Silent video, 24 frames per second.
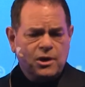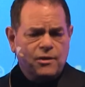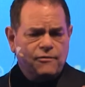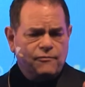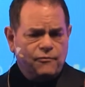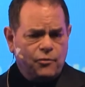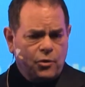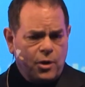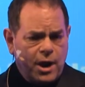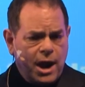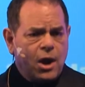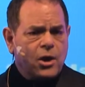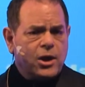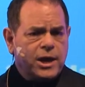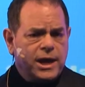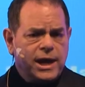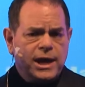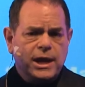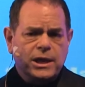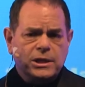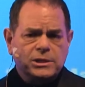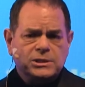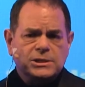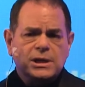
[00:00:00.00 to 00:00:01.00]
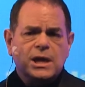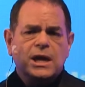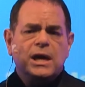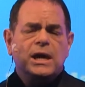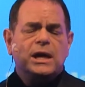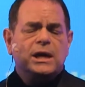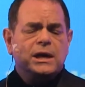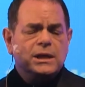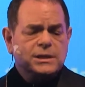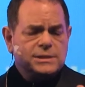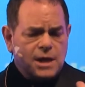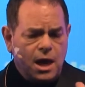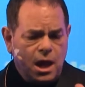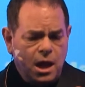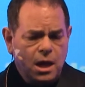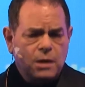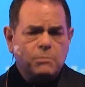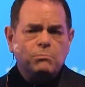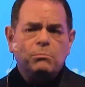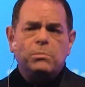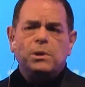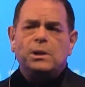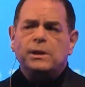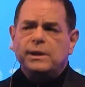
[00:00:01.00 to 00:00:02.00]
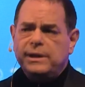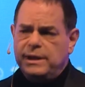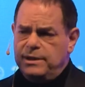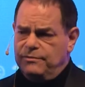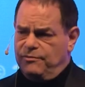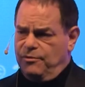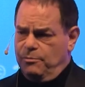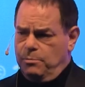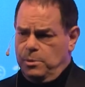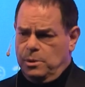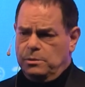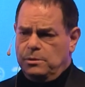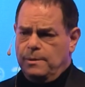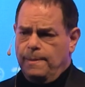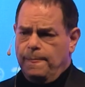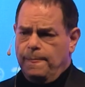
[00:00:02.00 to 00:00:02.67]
for our kids is unbelievable.